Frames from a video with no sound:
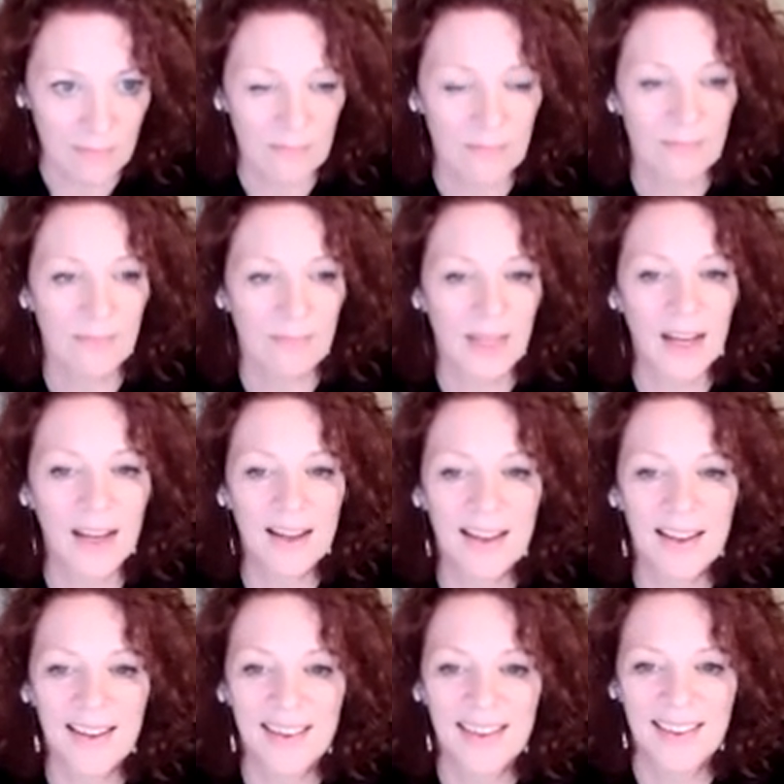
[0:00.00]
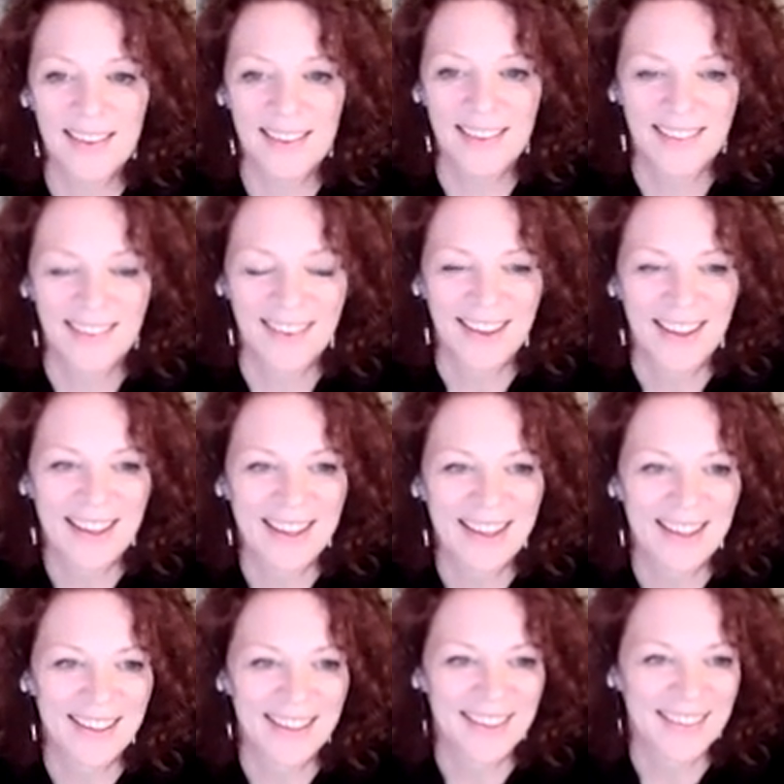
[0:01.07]

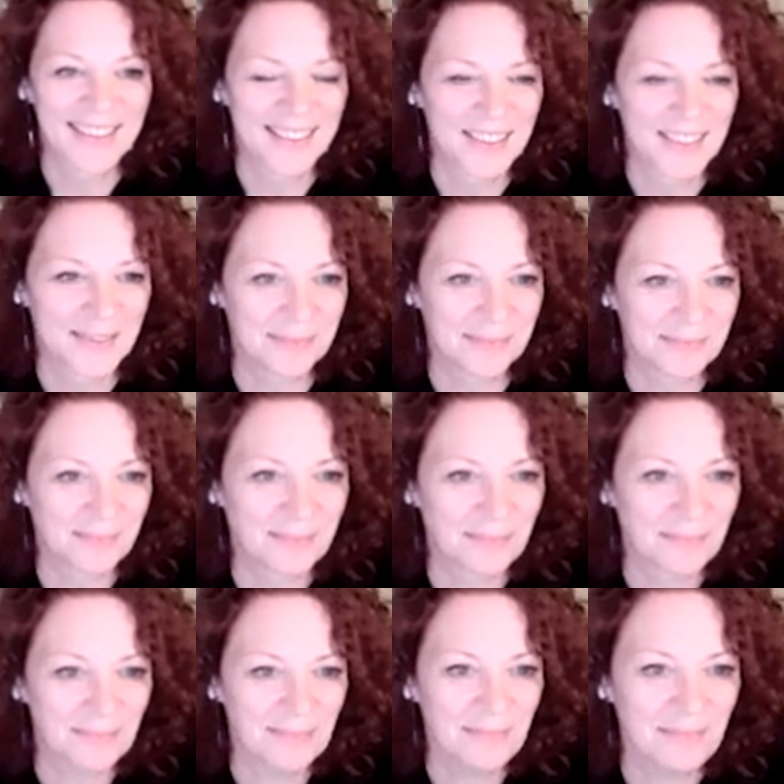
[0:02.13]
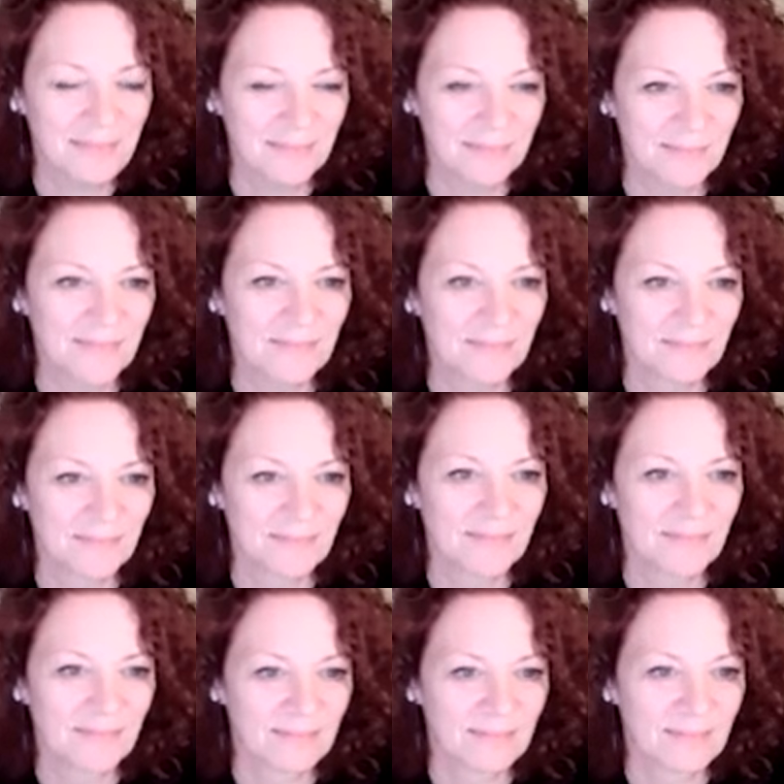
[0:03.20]

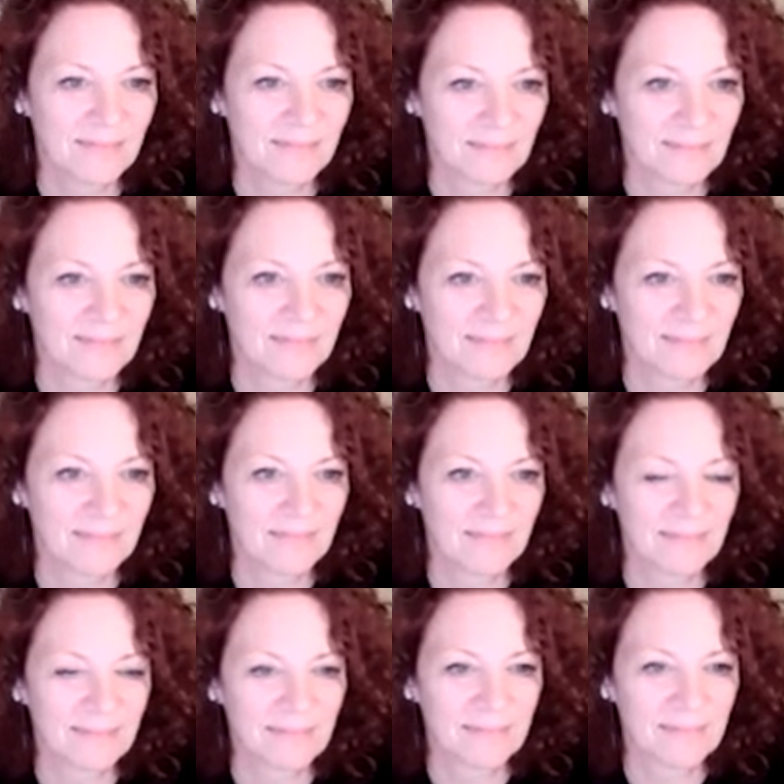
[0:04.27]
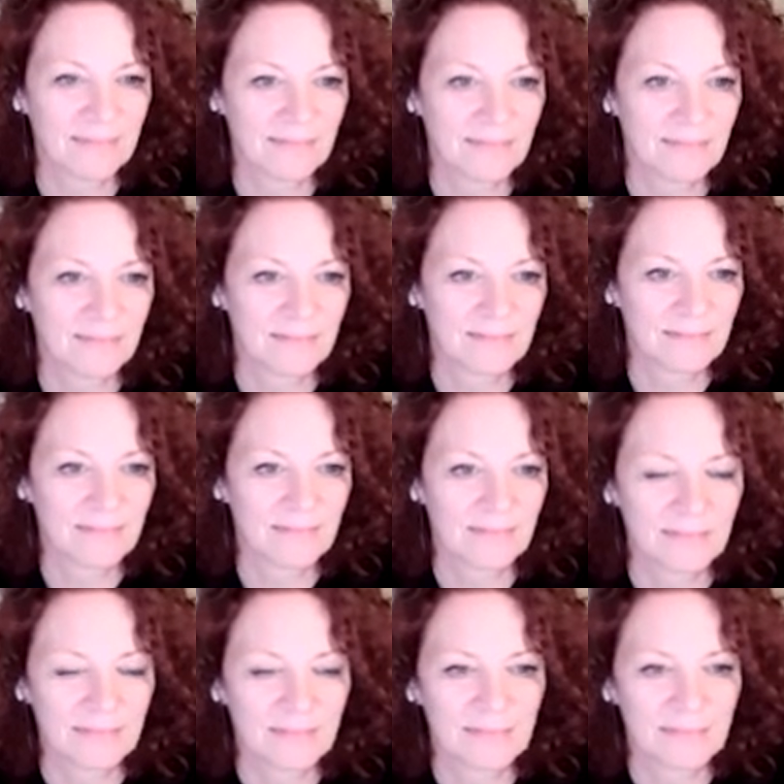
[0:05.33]

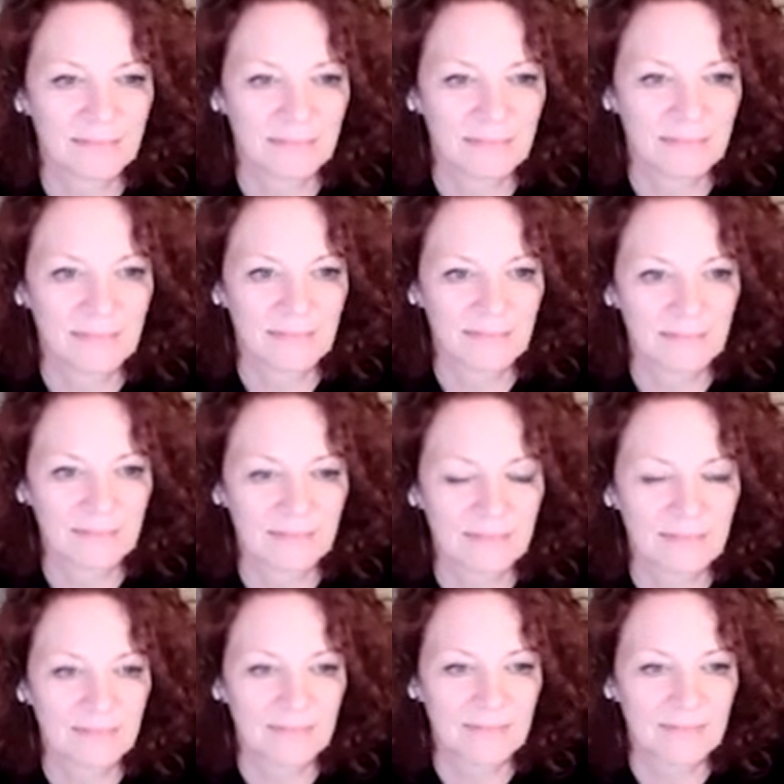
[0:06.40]
No words are spoken by the person on screen.